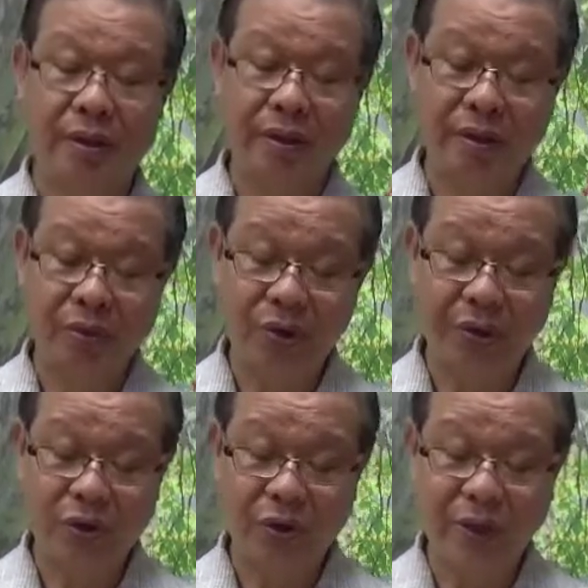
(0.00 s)
Right, the Buddha
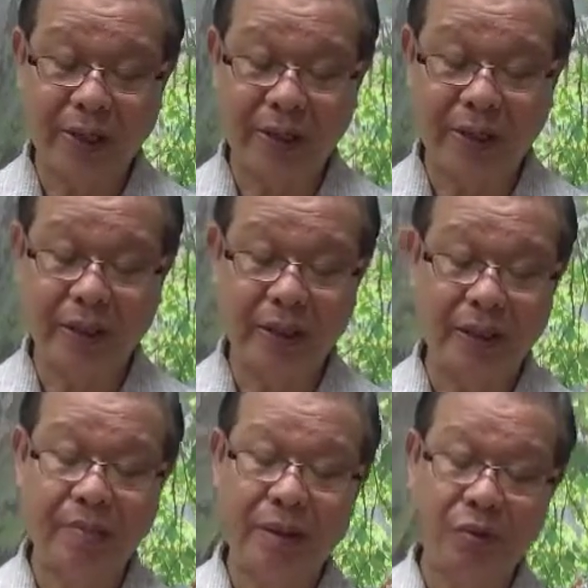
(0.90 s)
is residing in
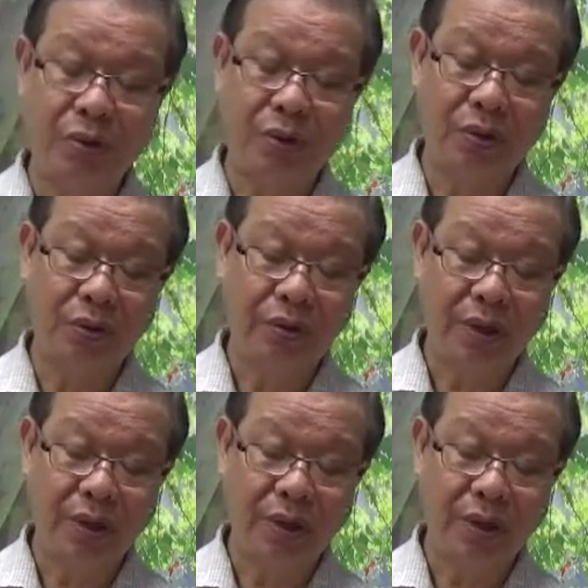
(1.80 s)
the bamboo grove